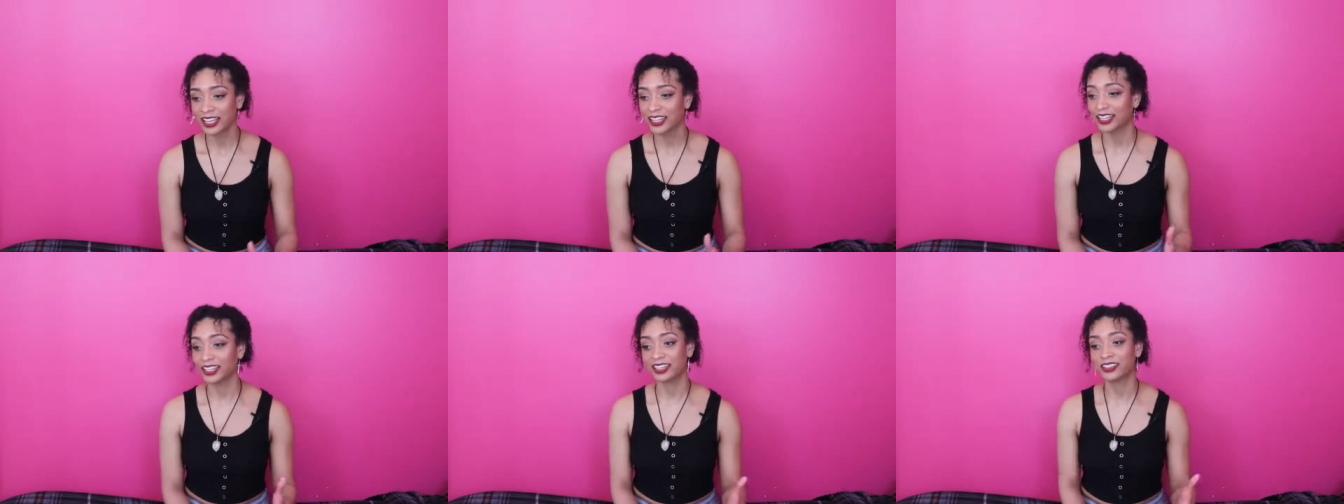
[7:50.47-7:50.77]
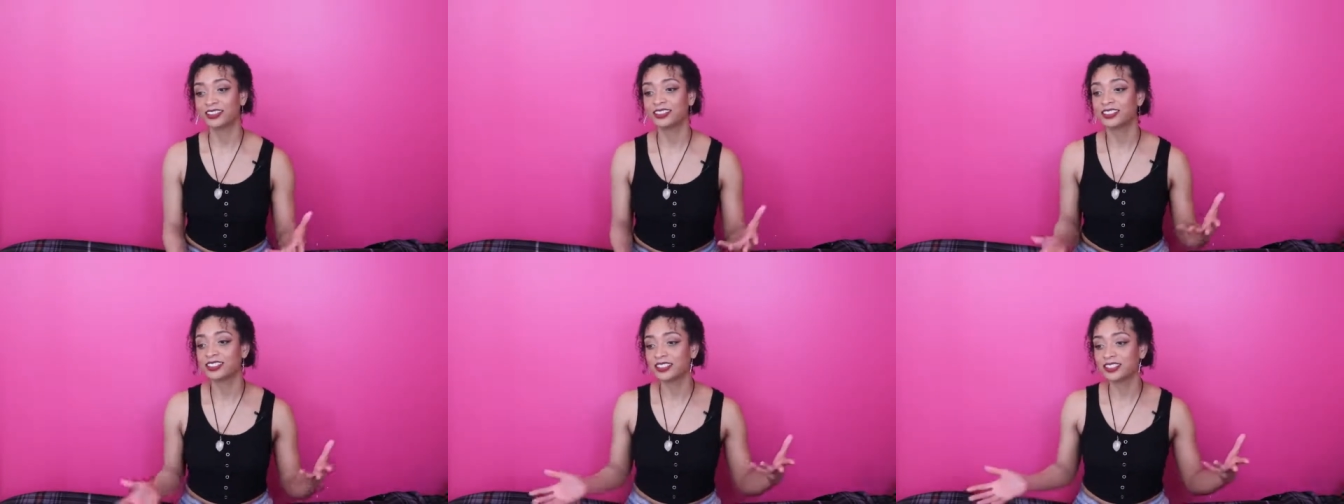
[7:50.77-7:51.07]
They
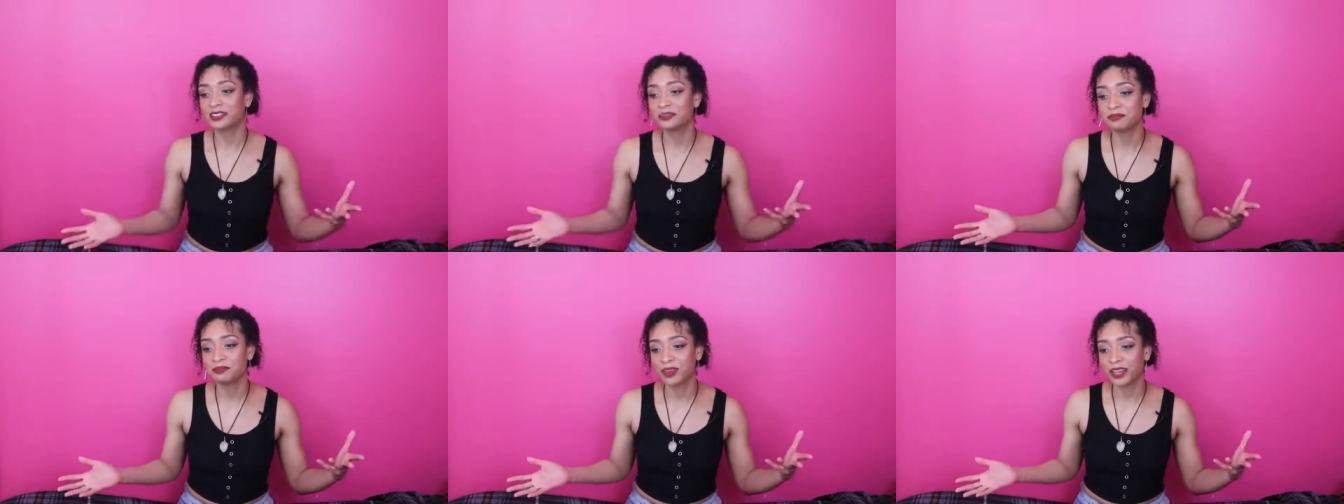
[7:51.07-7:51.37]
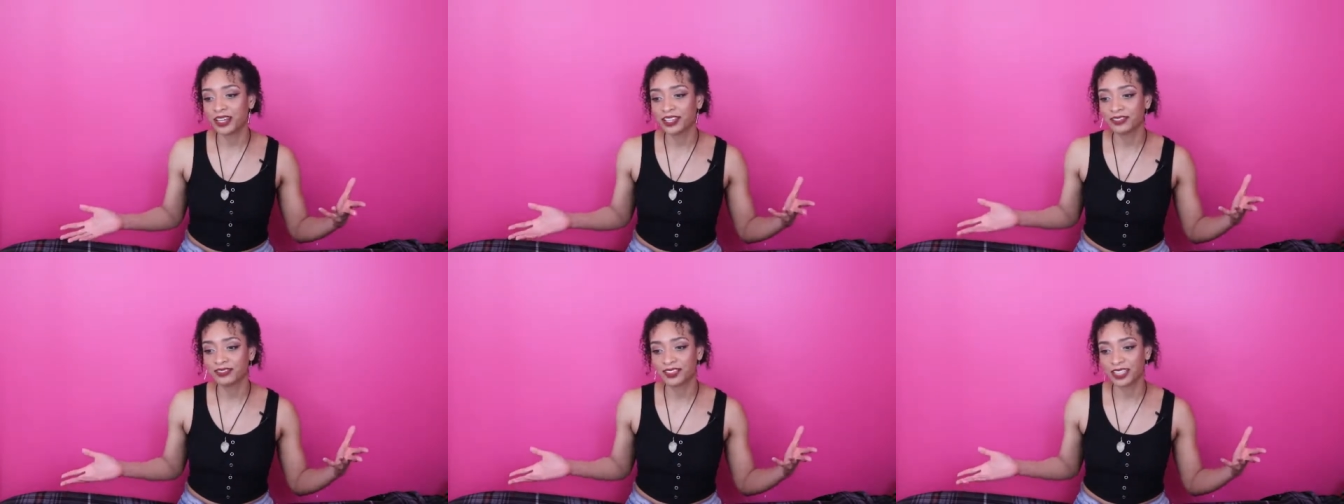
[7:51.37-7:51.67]
can honestly
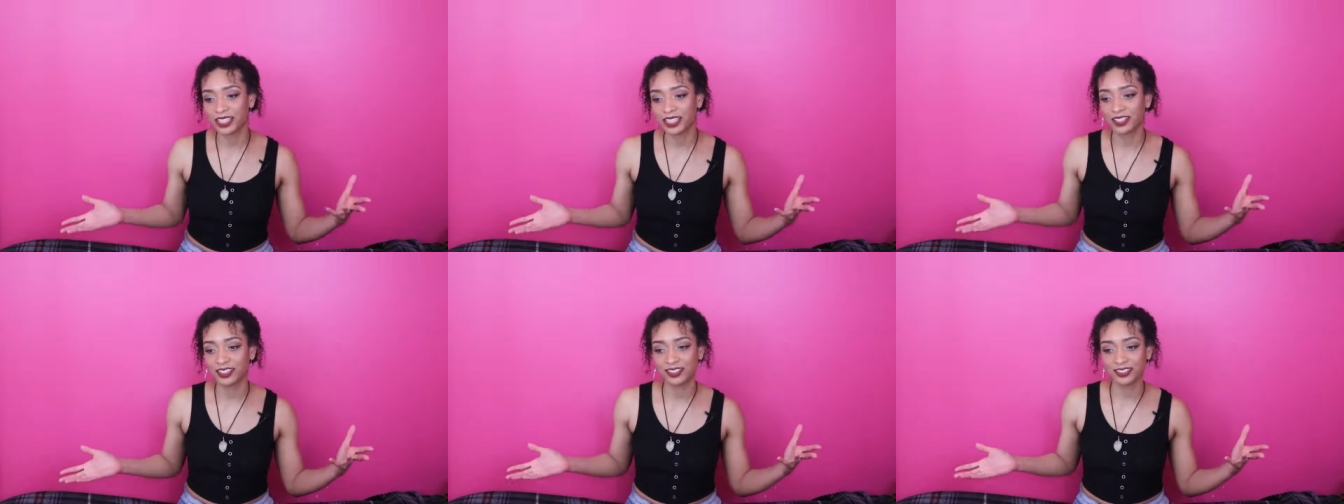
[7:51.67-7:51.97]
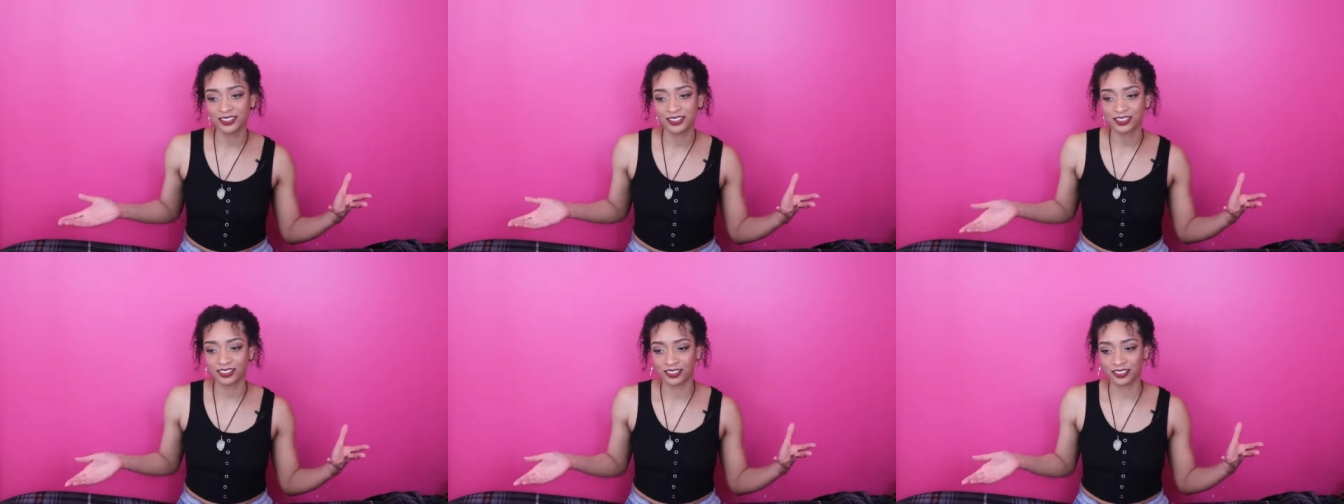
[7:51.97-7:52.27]
make
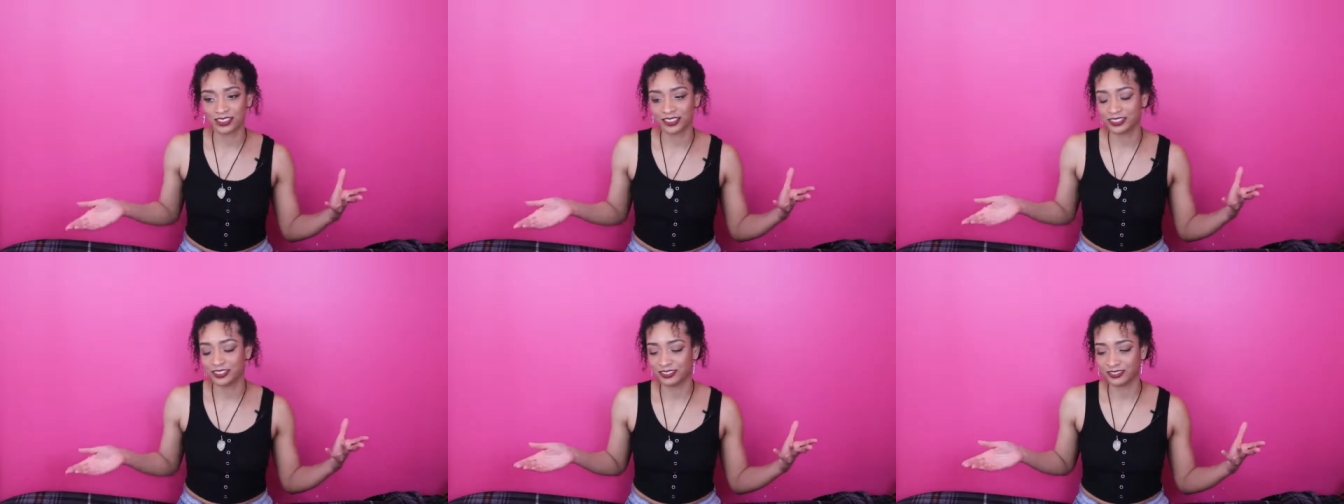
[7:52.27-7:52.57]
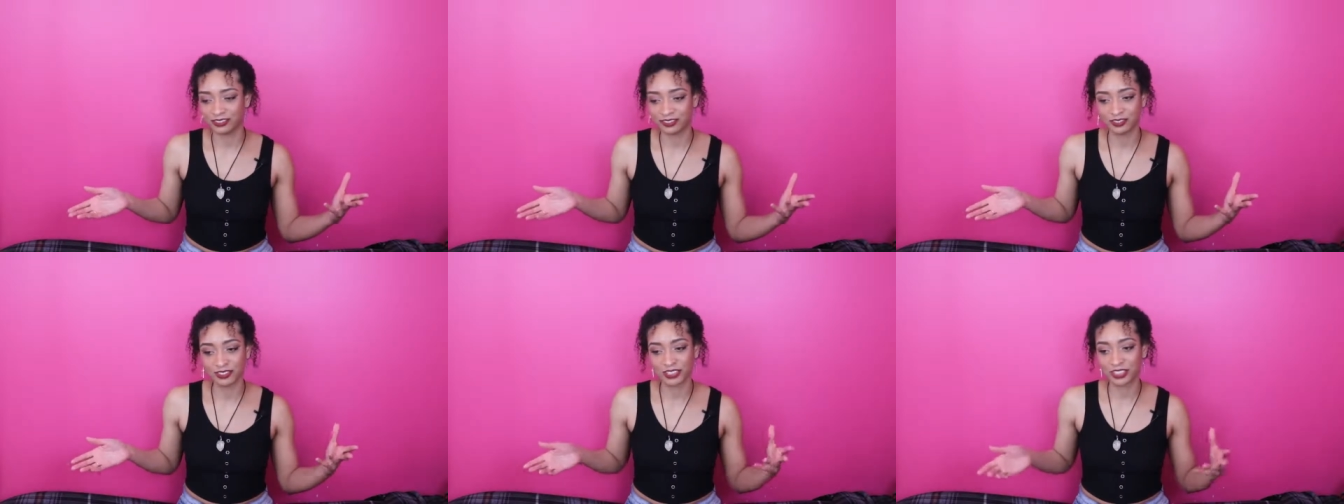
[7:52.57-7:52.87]
videos
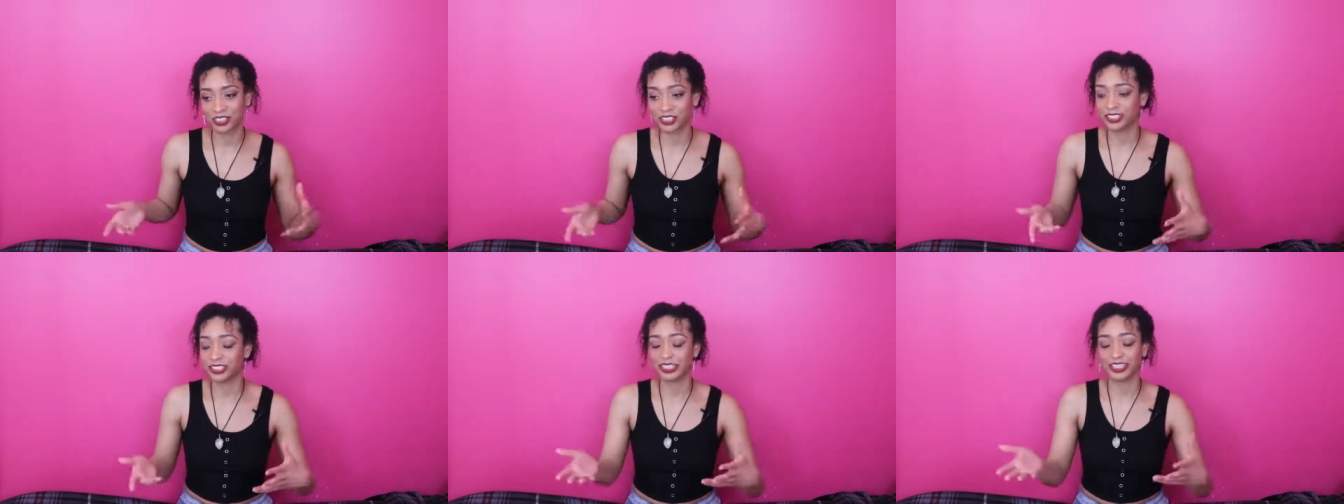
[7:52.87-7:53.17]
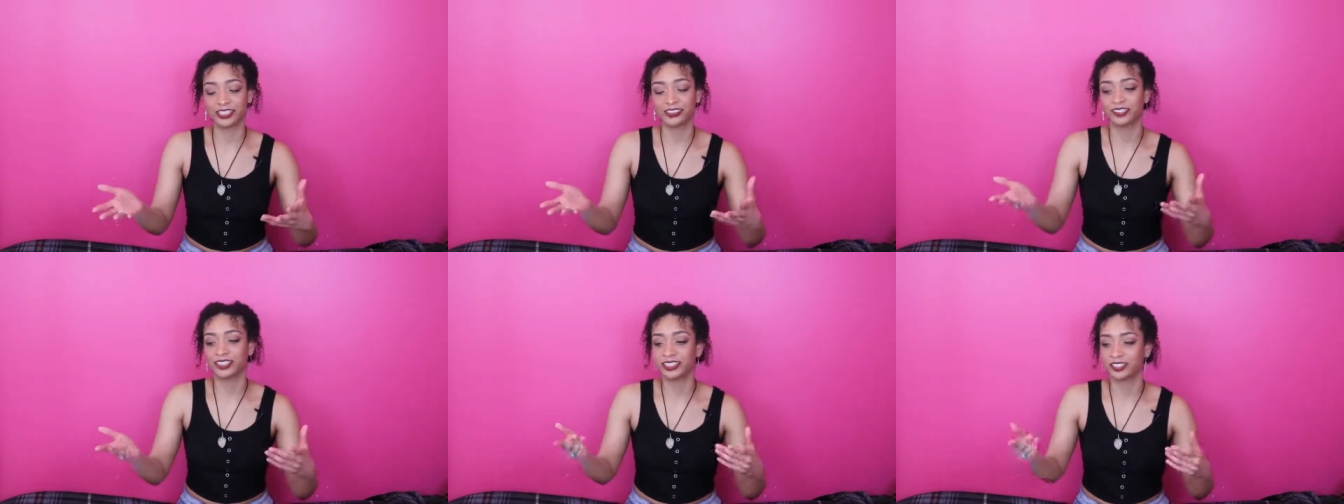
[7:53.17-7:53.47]
on
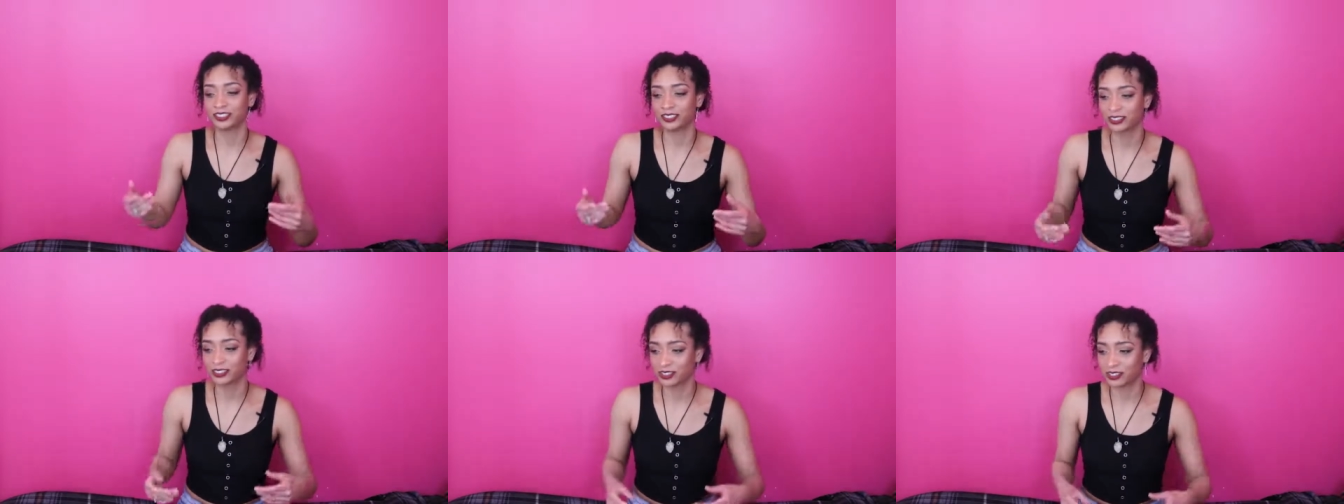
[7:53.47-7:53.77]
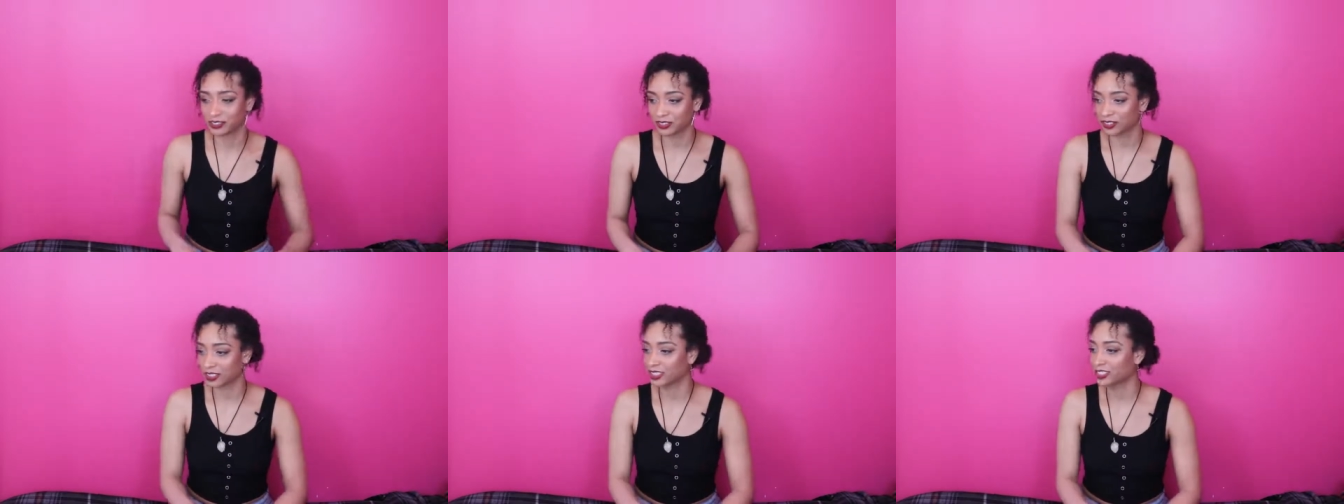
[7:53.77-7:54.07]
cereal
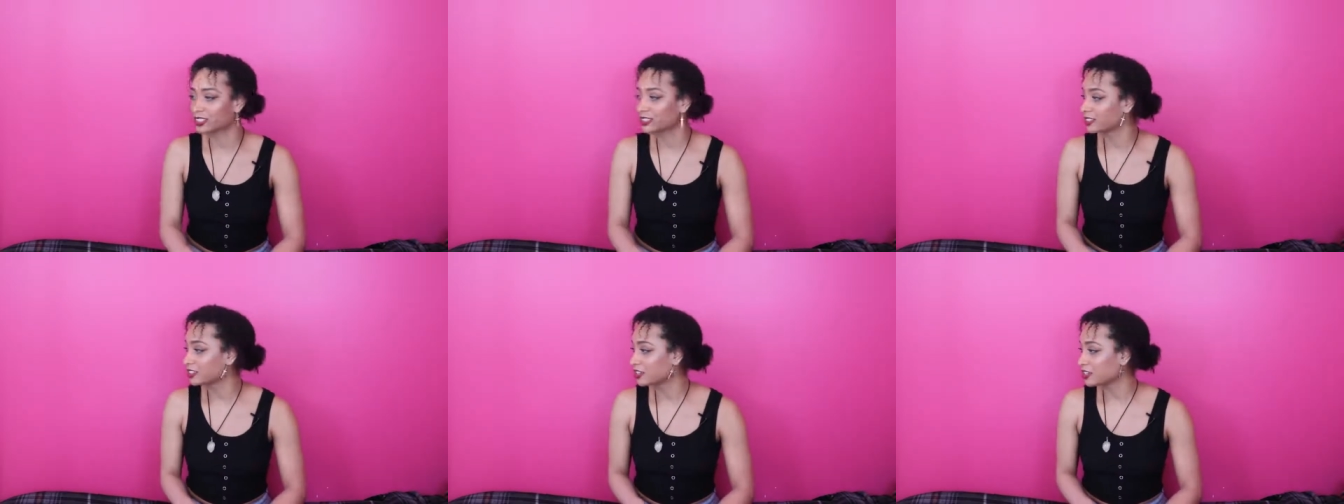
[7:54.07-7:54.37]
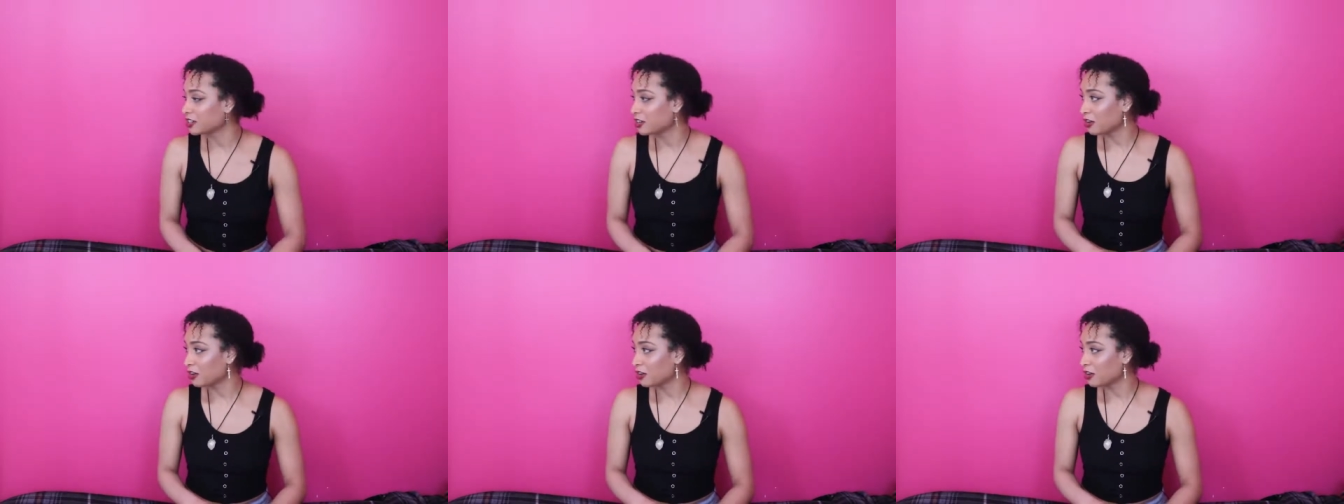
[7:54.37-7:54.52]
or